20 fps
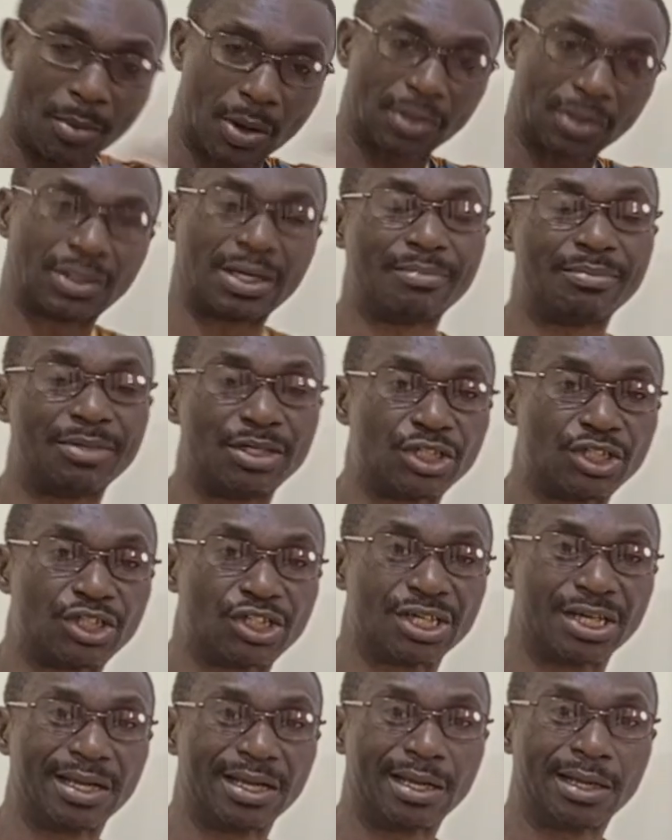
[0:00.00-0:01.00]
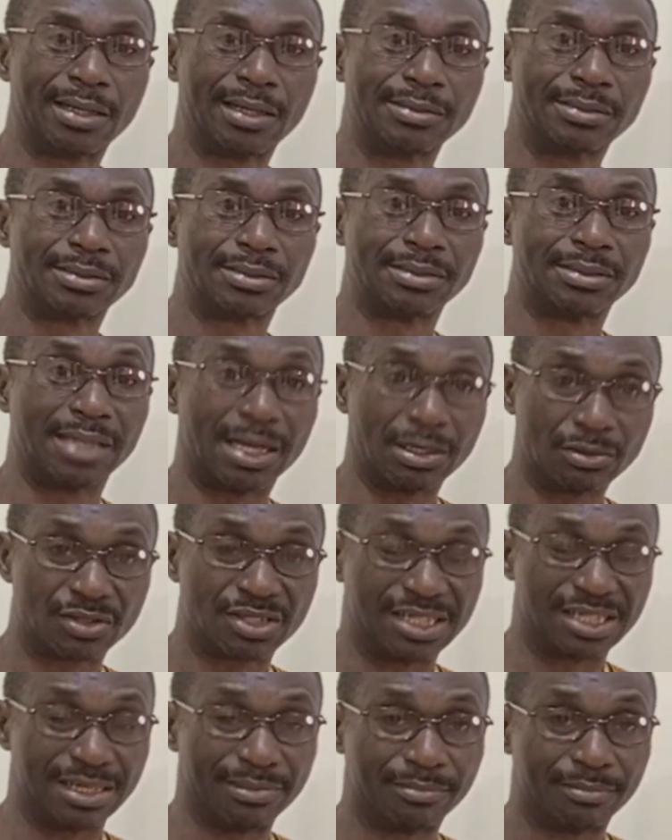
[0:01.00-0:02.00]
more damage
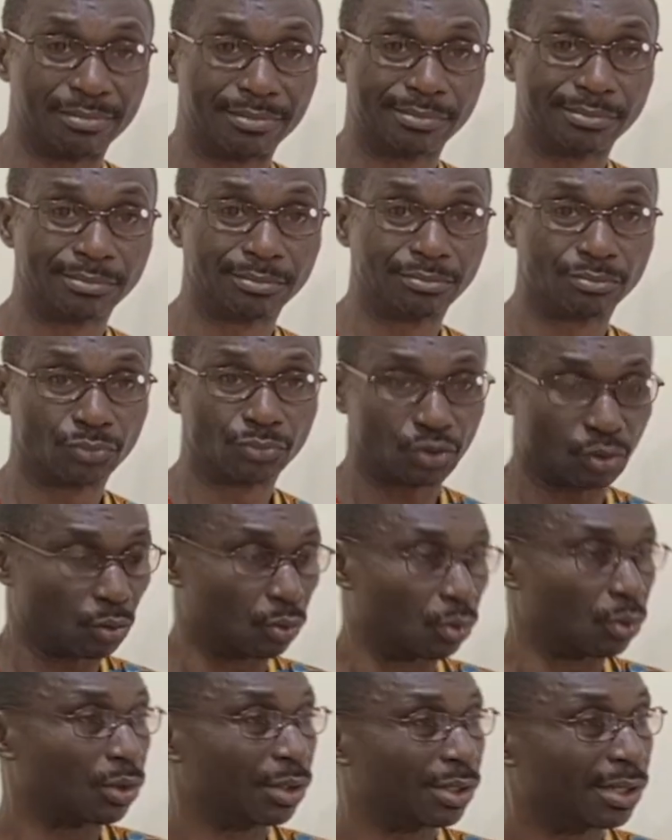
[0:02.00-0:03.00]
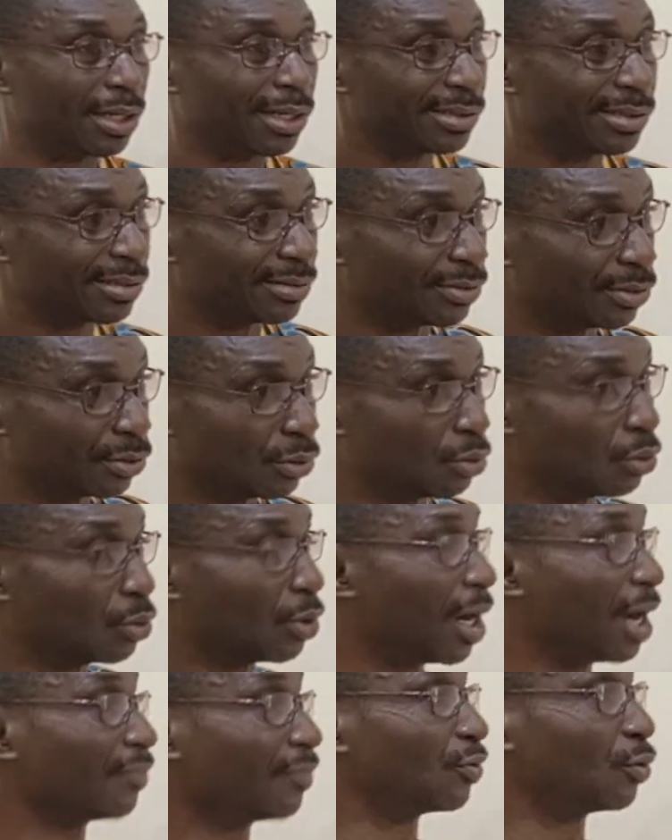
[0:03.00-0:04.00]
downstream. So
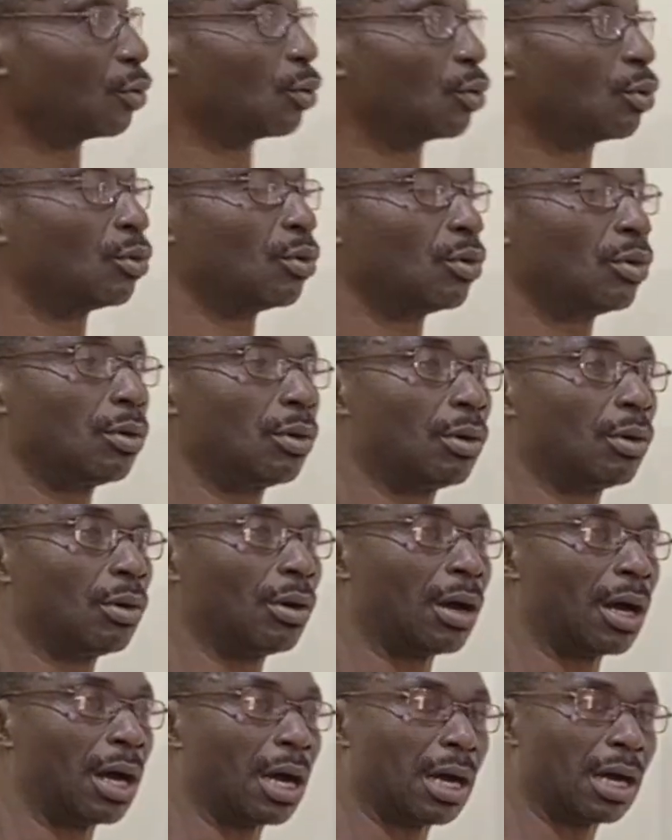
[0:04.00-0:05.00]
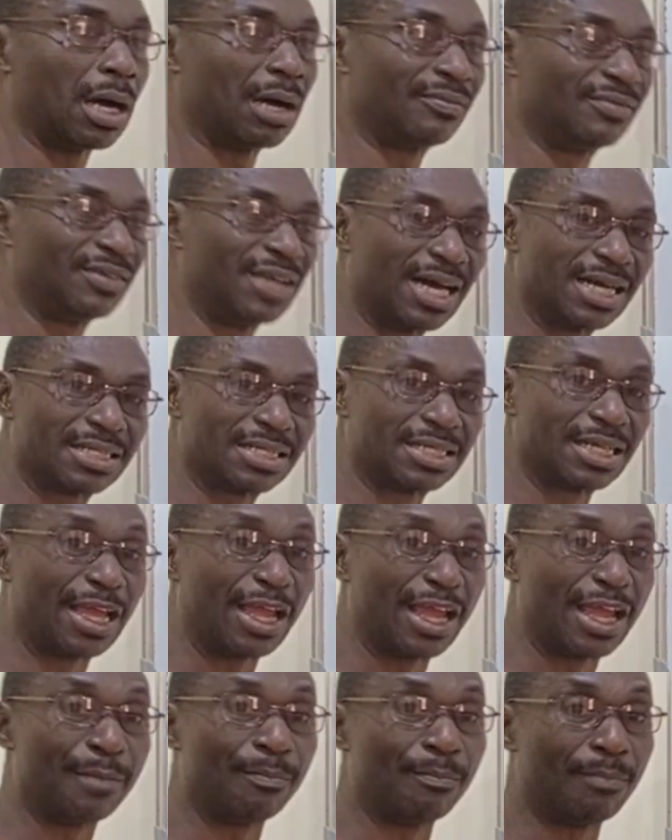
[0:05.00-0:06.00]
you have to have that
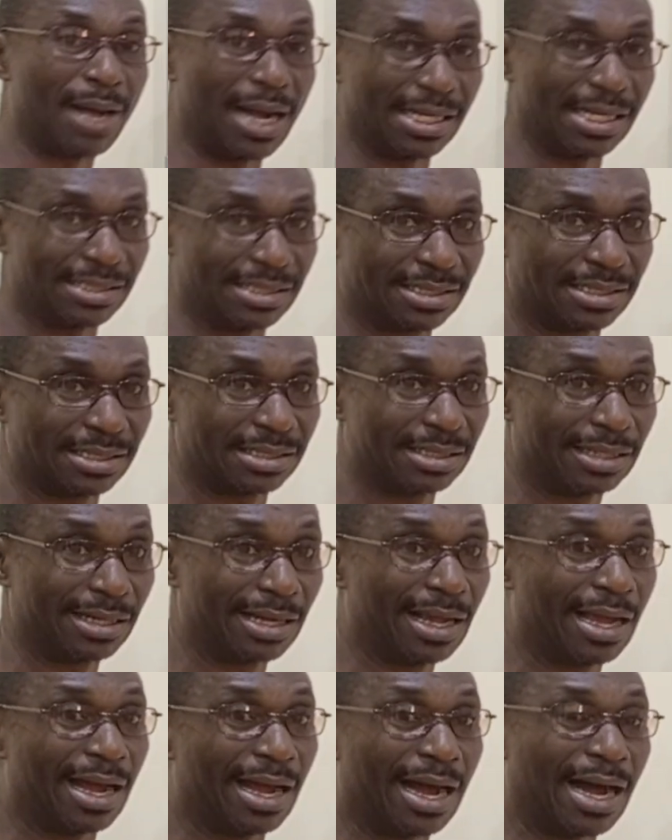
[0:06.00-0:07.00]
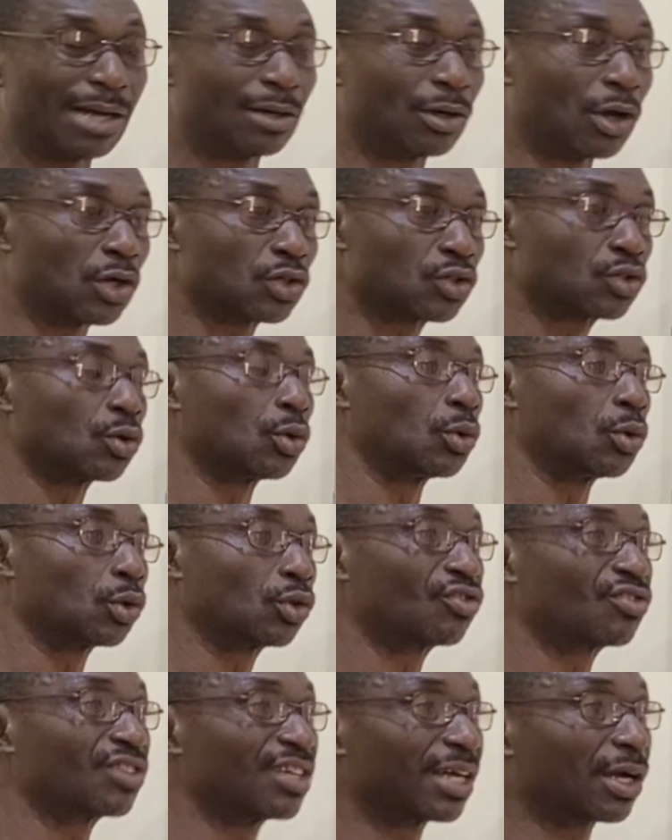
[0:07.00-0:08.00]
in mind. And
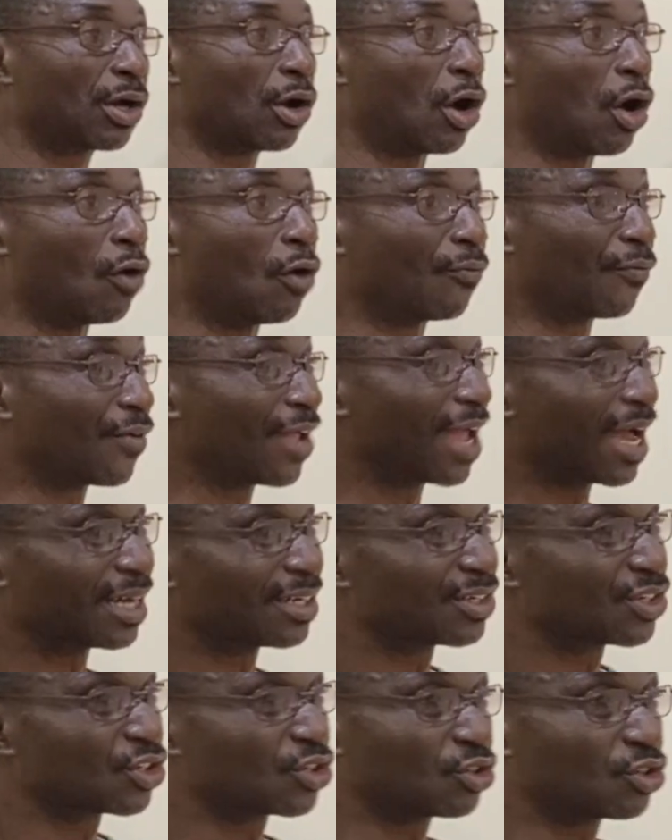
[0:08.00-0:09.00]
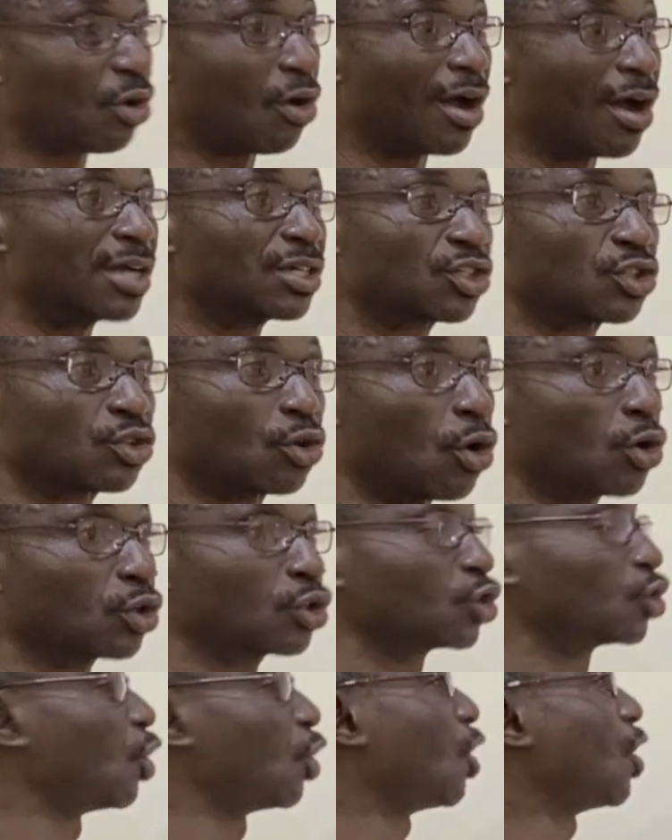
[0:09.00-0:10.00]
also think of your soil
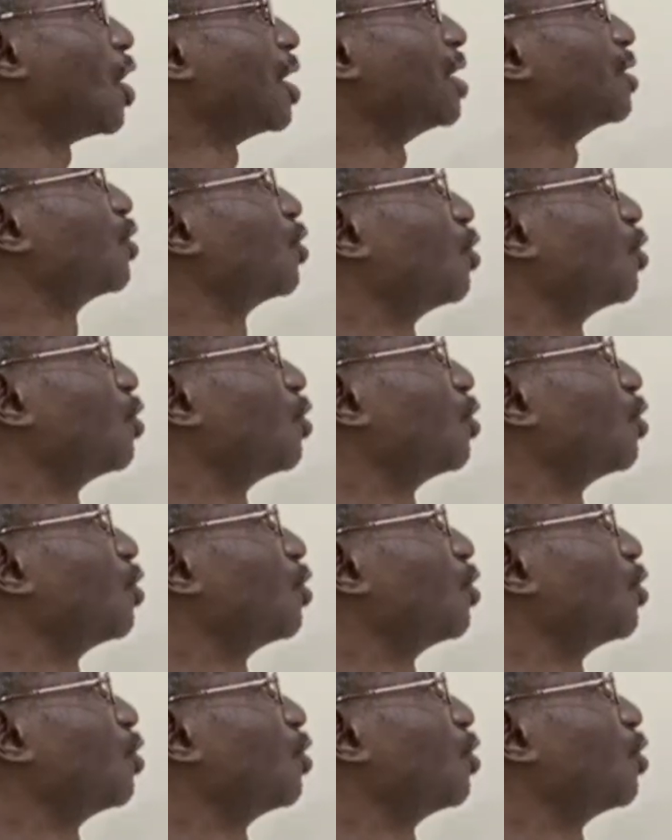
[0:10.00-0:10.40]
structure and